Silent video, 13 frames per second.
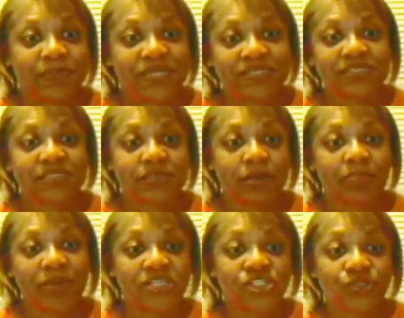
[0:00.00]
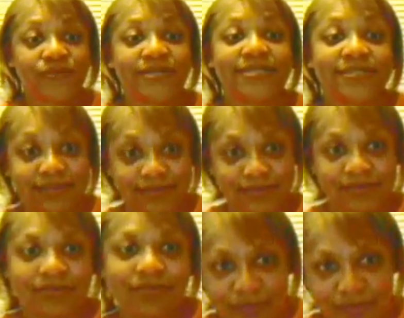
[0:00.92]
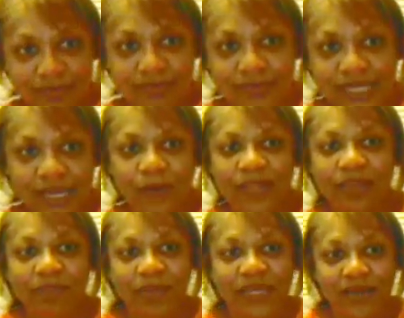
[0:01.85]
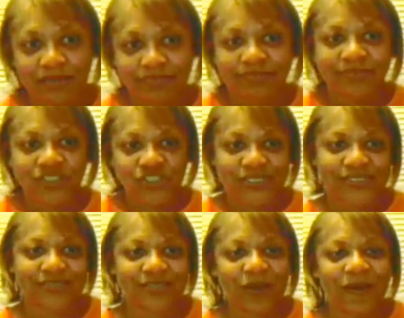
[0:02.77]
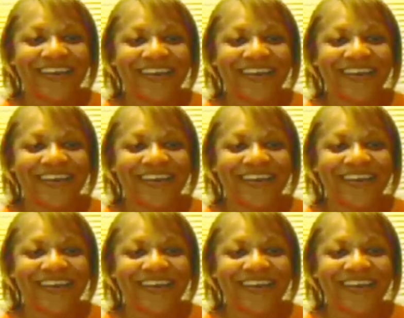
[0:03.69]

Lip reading: because it's Beatrice. Take away the Bea, it's Tris.